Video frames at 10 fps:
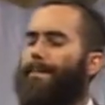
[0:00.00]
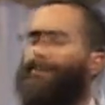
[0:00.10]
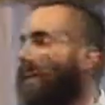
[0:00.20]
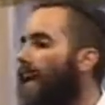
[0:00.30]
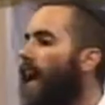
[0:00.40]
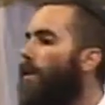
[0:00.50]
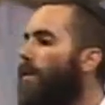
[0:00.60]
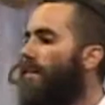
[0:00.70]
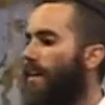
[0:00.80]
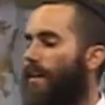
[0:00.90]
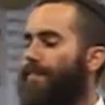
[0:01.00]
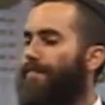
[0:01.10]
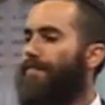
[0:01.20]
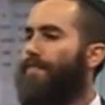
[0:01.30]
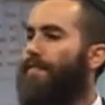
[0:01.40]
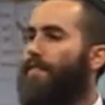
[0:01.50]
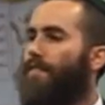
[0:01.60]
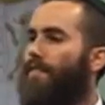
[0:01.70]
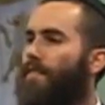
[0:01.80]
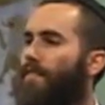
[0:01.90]
In our life,
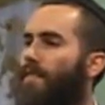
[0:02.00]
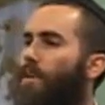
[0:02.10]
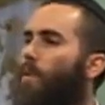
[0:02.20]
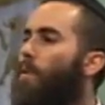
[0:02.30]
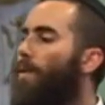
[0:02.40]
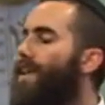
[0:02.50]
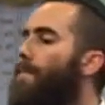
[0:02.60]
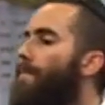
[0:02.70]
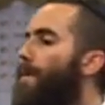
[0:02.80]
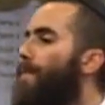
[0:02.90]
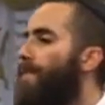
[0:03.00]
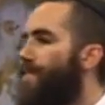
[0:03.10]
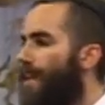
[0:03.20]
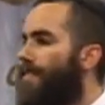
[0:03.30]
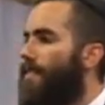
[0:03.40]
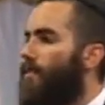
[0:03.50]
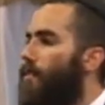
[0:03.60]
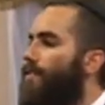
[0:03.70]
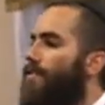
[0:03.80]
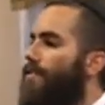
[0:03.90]
we can be presented
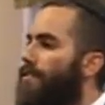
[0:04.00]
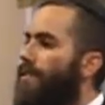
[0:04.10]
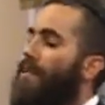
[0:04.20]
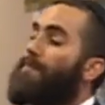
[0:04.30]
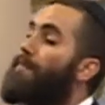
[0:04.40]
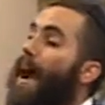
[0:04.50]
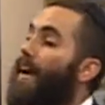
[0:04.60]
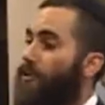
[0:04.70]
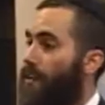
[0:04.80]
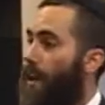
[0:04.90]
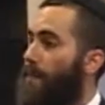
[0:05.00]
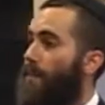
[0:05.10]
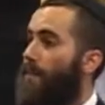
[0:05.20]
with the same backdrop.